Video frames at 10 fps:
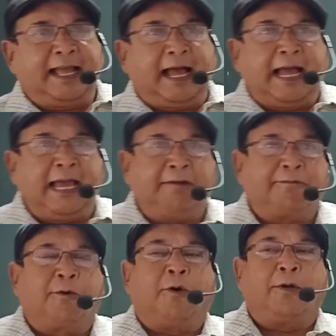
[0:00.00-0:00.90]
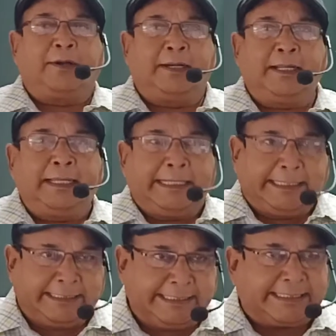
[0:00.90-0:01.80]
have gone.
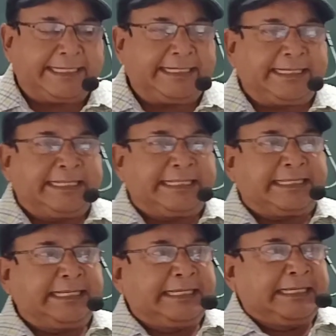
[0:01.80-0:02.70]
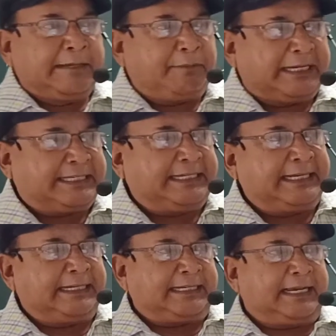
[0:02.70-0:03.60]
In this sentence,
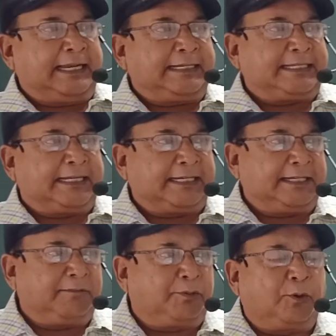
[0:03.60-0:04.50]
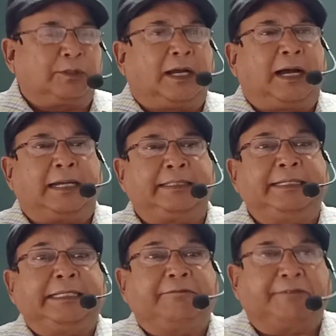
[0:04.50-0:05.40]
president and secretary both are
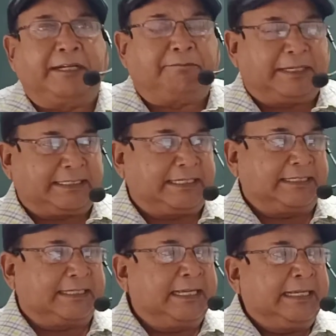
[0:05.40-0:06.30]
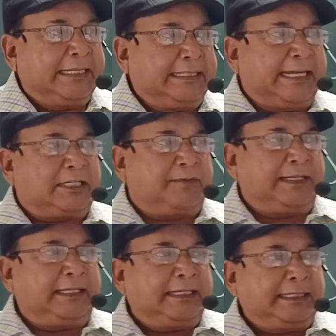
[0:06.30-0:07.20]
the different persons. That's
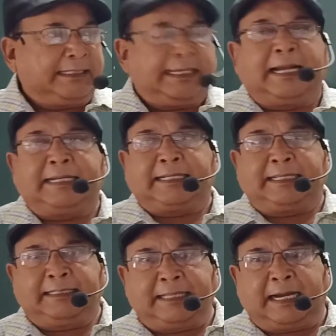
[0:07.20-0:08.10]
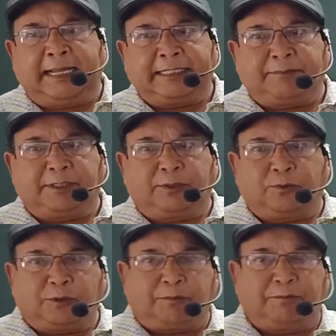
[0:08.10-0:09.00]
why the article the has been
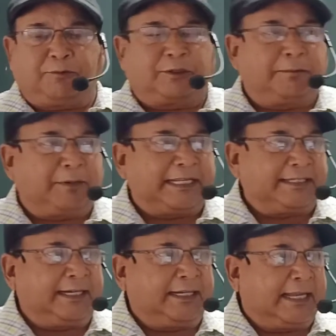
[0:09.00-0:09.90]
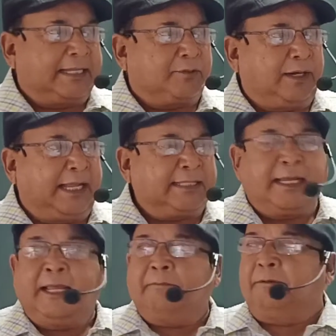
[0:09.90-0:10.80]
used before the president as well as
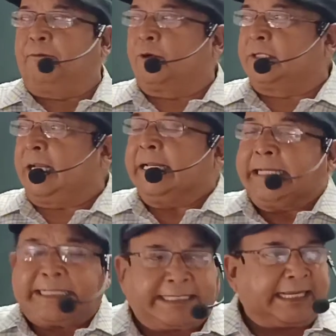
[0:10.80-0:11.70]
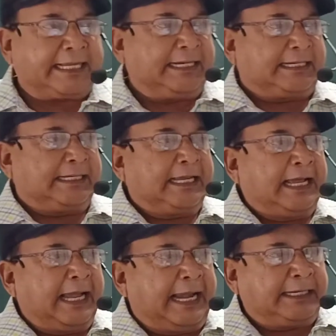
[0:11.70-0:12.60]
before the secretary,
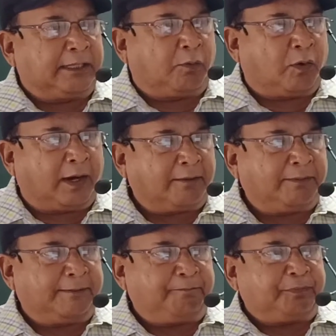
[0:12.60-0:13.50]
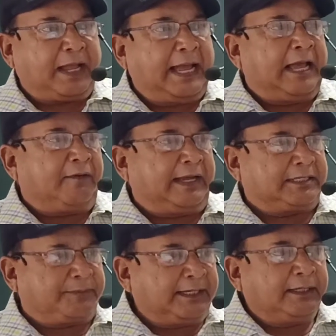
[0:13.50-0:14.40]
and the verb have
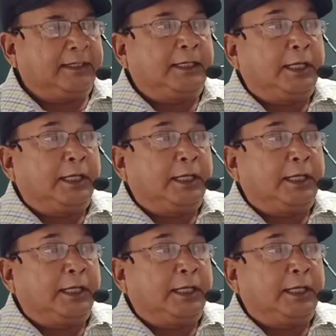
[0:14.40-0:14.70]
has been